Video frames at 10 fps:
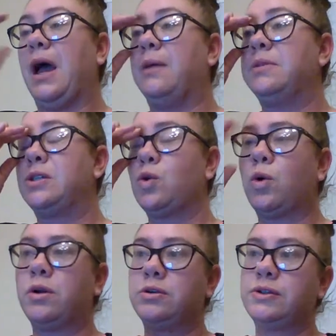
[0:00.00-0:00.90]

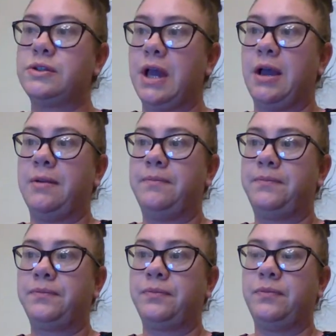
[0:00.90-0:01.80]
Disorders
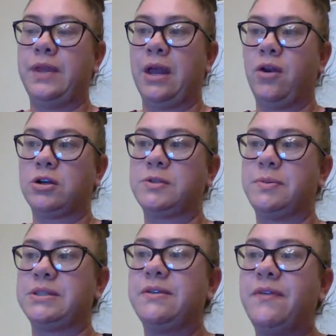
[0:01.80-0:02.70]
that are
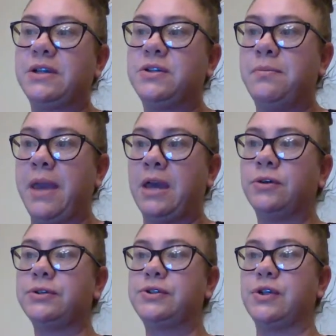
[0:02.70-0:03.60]
specific to
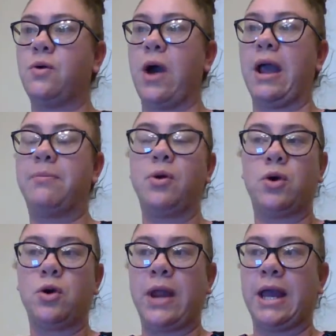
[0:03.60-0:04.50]
males, so
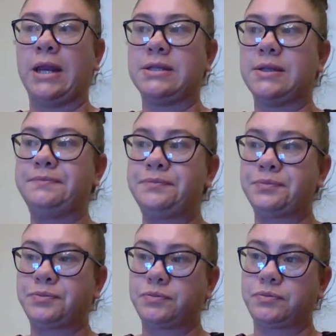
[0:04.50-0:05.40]
hypogonadism
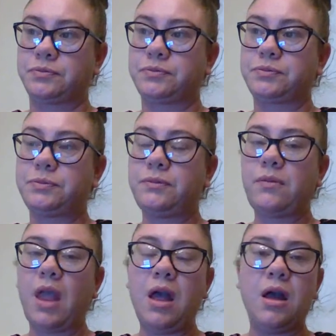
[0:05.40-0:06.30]

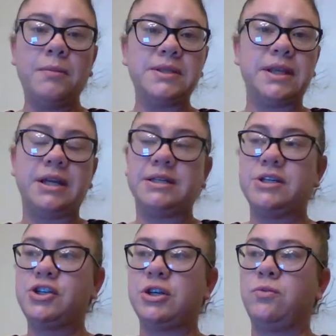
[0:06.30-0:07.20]
is a
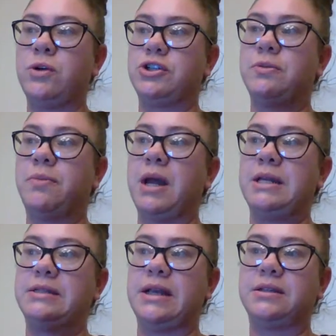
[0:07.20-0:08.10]
condition in which the
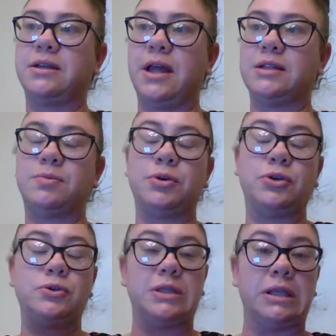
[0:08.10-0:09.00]
body's sex glands
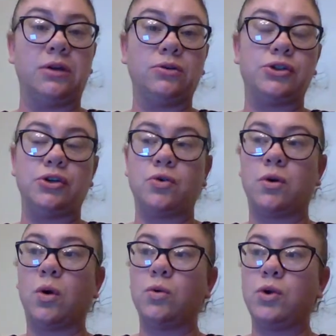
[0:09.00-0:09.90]
produce little to
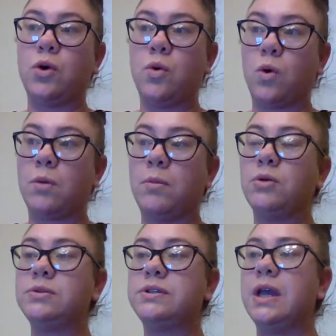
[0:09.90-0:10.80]
no
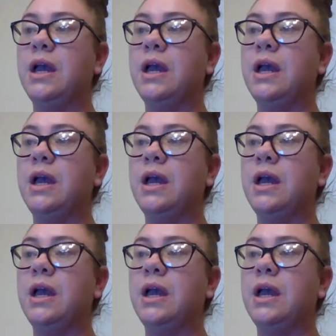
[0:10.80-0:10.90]
hormones.